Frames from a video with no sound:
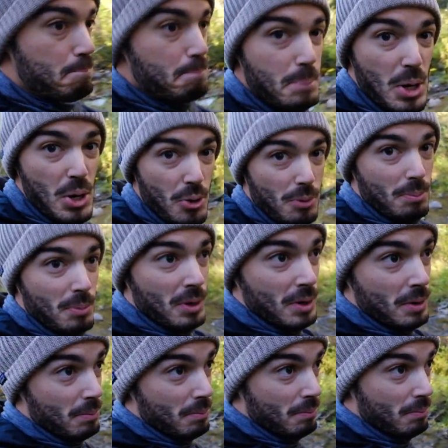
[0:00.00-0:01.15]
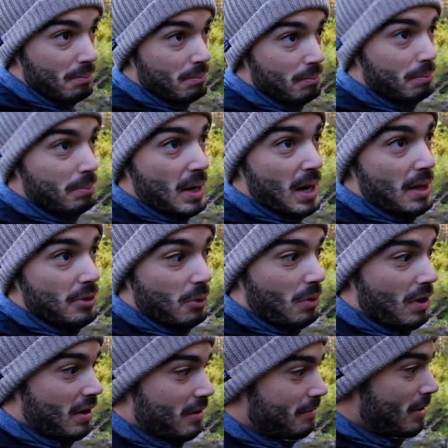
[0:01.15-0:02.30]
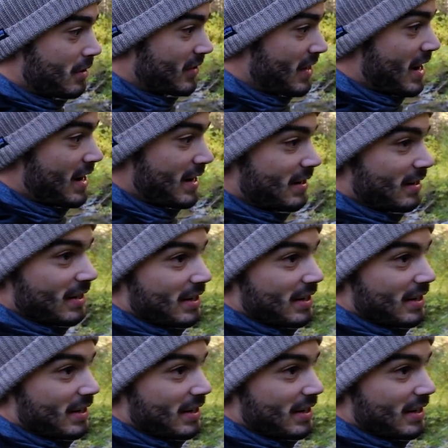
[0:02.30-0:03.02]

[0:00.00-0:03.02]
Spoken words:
Boom. But the waterfall is not here.